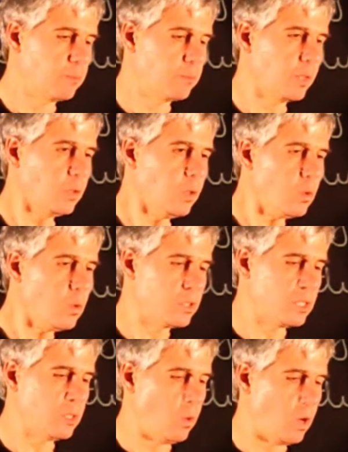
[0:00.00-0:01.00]
below
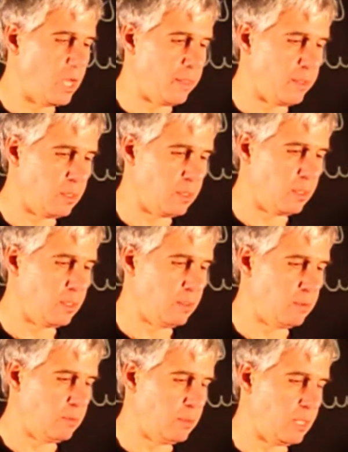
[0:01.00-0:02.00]
d1
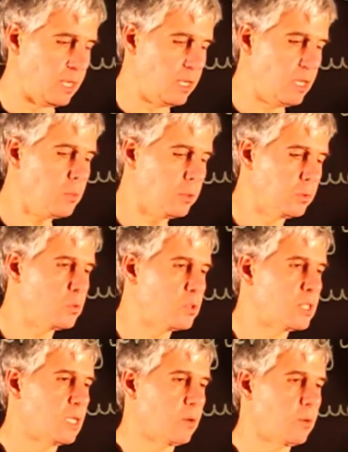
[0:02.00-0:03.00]
are equal to
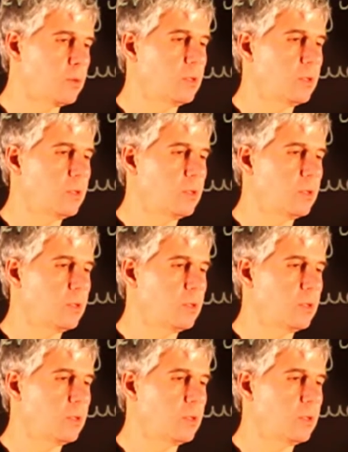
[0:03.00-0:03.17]
0.